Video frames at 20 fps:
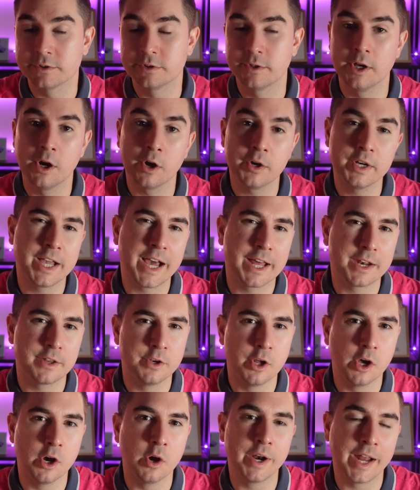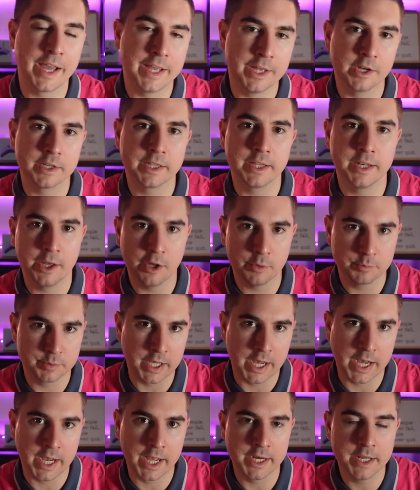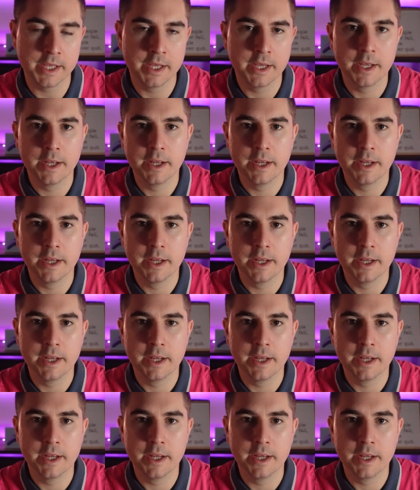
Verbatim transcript: So they already kind of know, and I can help guide.